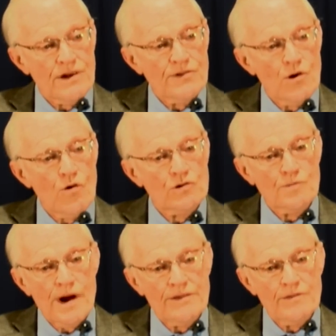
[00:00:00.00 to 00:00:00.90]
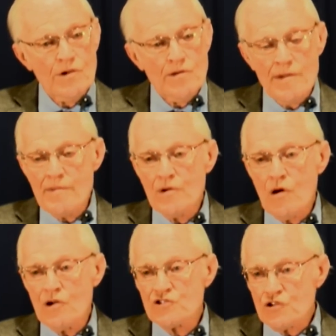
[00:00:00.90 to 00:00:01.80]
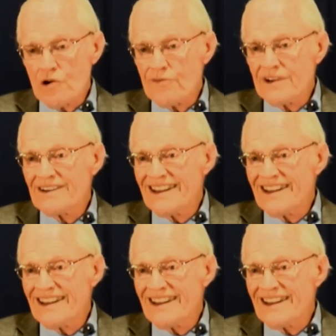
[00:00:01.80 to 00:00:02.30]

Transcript: if you older brethren will remember, on servant